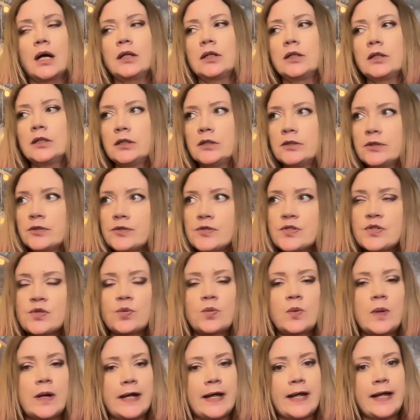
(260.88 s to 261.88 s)
Lose
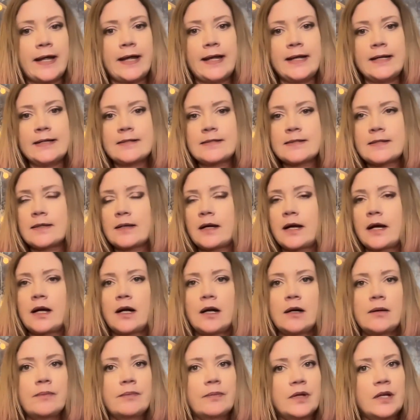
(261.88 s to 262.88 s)
weight,
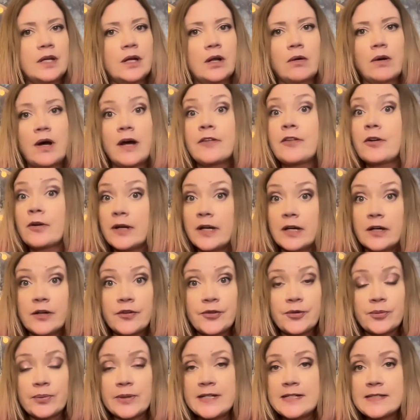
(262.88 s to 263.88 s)
other
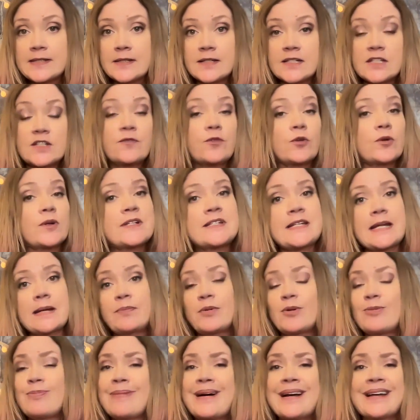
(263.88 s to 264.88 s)
health reasons. For
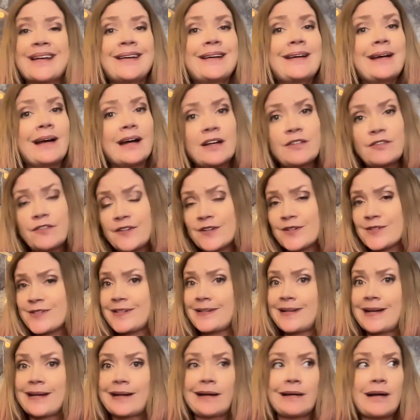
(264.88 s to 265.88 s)
example, my gut
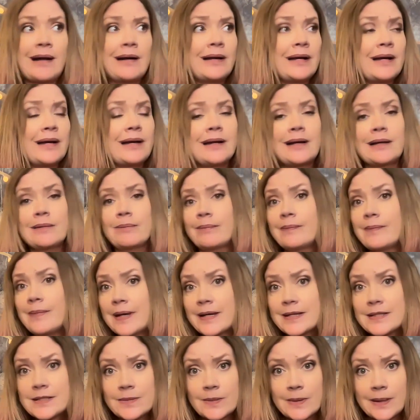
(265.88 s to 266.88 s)
feels like a hot
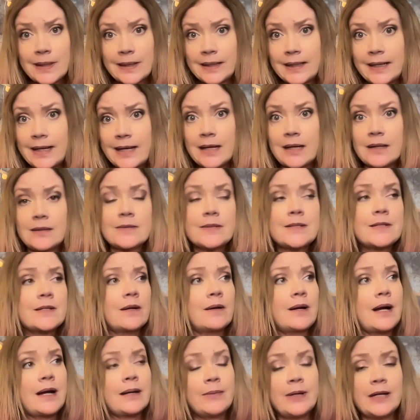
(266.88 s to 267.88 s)
mess right now.
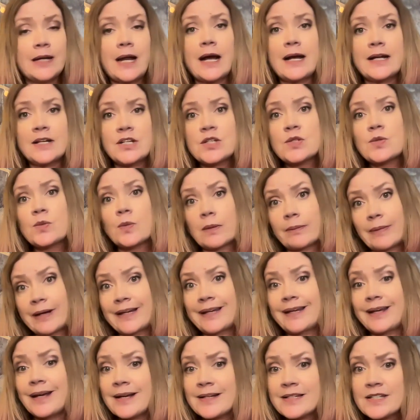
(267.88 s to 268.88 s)
So, I just want
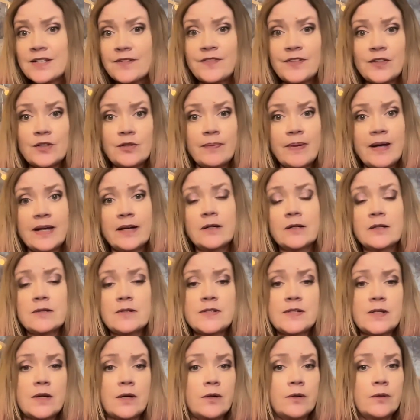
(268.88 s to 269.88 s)
my gut to feel better.
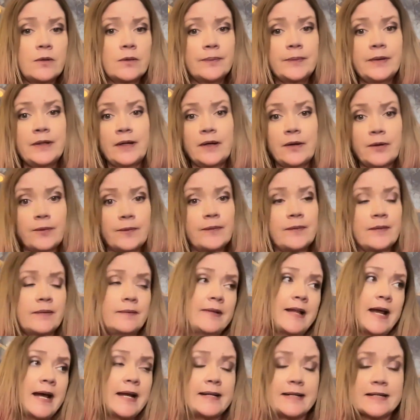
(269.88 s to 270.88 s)
So,
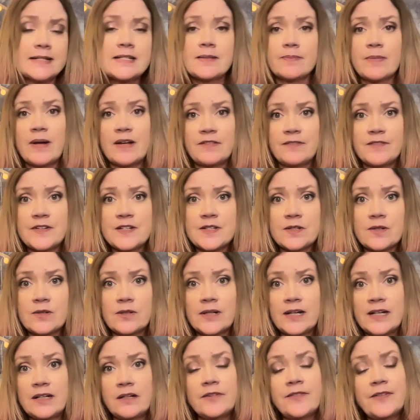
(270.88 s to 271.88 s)
that is my
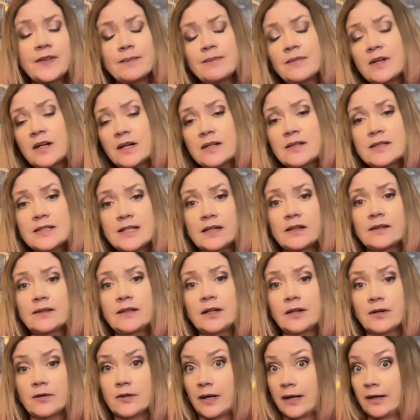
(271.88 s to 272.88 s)
physical health. I'm not I
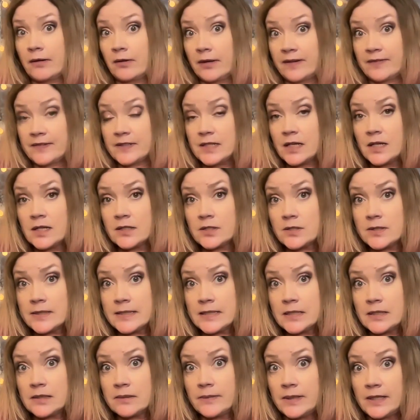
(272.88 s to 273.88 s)
don't have a doctor
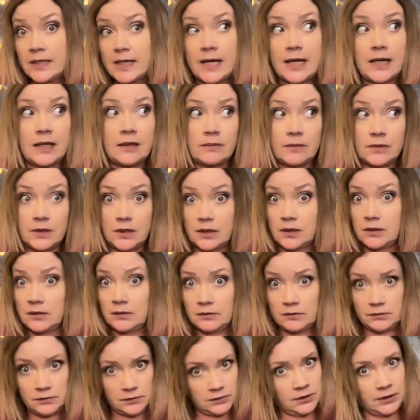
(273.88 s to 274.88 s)
telling me that. I'm not,
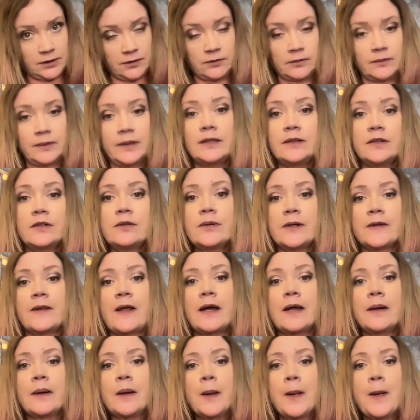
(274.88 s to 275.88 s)
doing
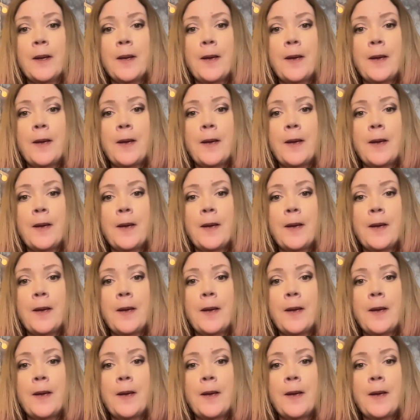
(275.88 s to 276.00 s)
that.